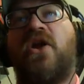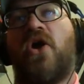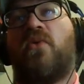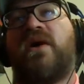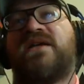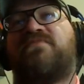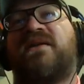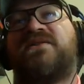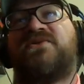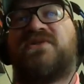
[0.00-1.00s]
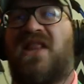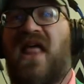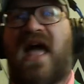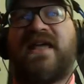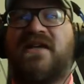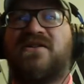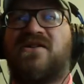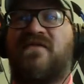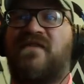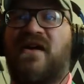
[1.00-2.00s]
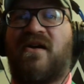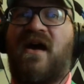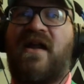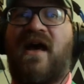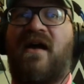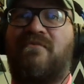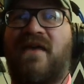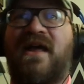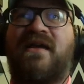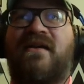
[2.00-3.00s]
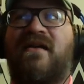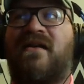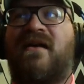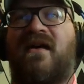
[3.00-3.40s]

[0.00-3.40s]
No way Spencer's lackeys could figure out how to make it.